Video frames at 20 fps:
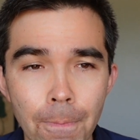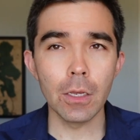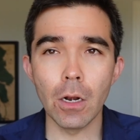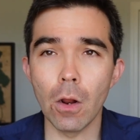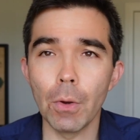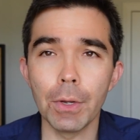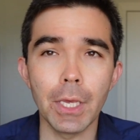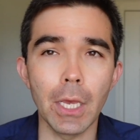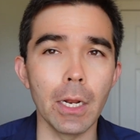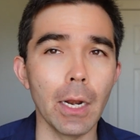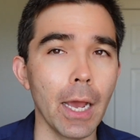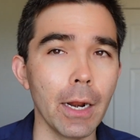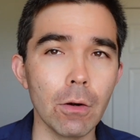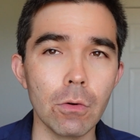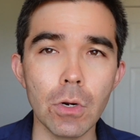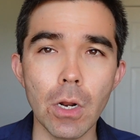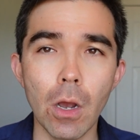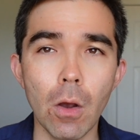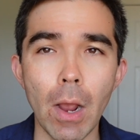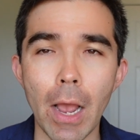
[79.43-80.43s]
You know, again, I
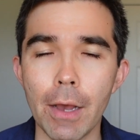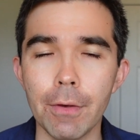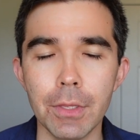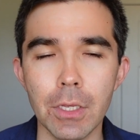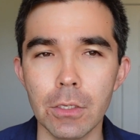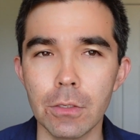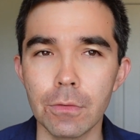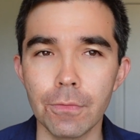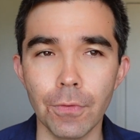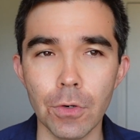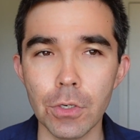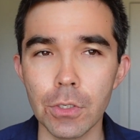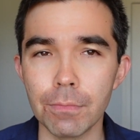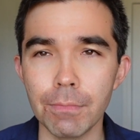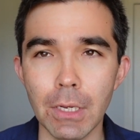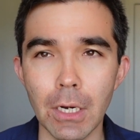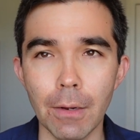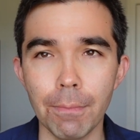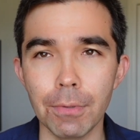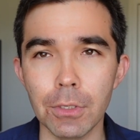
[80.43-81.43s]
don't know how this first
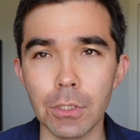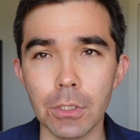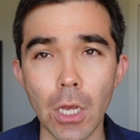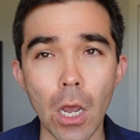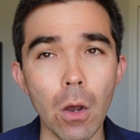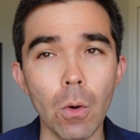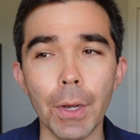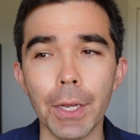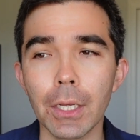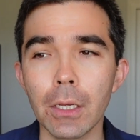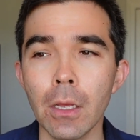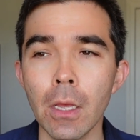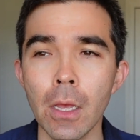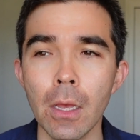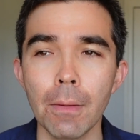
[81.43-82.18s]
meetup is going,